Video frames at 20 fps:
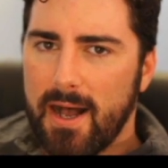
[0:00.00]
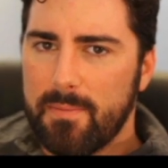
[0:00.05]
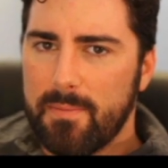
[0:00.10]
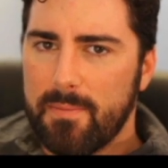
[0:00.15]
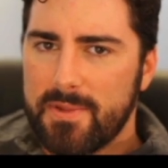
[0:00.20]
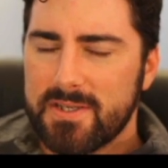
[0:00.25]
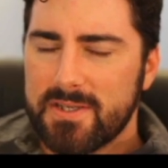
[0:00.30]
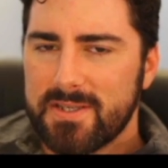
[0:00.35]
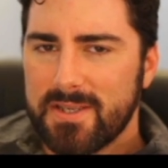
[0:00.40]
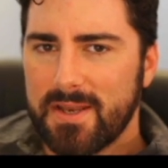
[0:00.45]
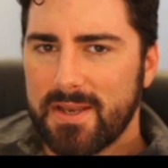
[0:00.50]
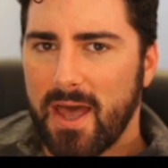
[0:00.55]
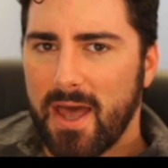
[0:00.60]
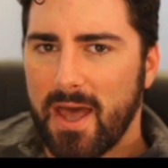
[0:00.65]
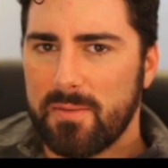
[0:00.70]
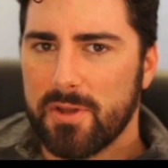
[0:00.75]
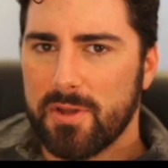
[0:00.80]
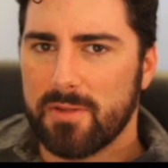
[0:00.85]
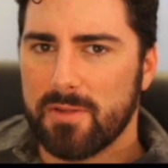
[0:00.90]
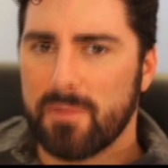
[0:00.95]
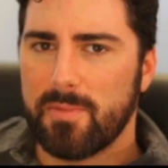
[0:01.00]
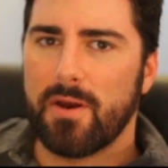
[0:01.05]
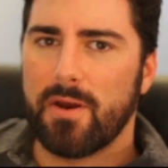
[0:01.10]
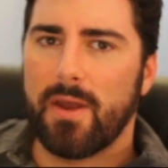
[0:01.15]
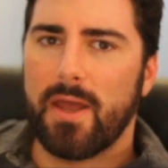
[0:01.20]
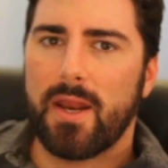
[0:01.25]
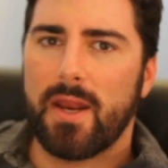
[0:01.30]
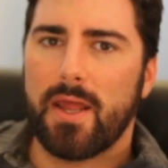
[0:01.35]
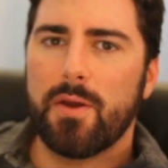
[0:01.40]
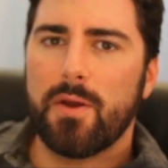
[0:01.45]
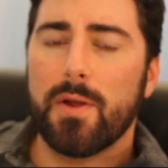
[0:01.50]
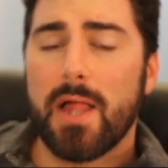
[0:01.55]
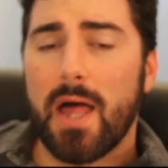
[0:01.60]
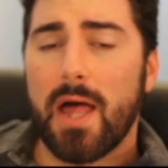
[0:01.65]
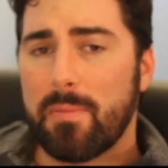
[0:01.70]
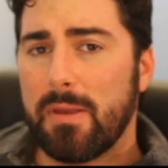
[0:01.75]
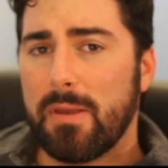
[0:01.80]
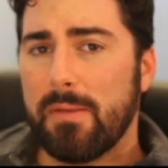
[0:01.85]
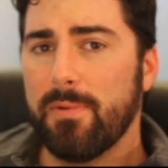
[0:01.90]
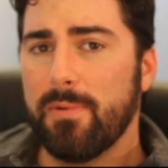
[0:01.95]
This is a 9mm, and I know a lot of
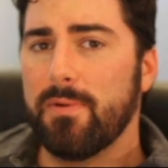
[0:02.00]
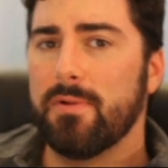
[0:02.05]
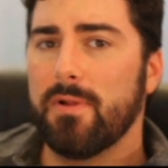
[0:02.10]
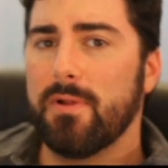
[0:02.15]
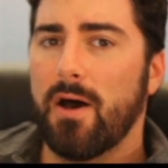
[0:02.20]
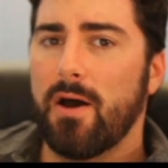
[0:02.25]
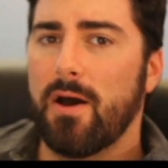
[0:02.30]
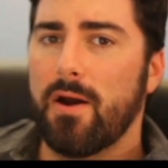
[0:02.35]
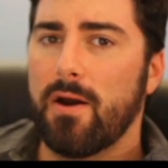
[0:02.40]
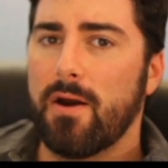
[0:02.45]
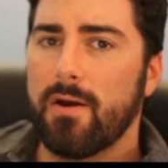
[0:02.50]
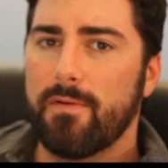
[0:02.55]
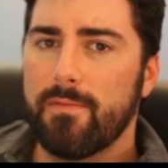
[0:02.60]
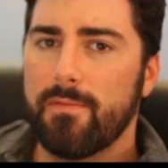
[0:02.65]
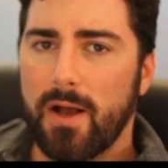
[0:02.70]
people are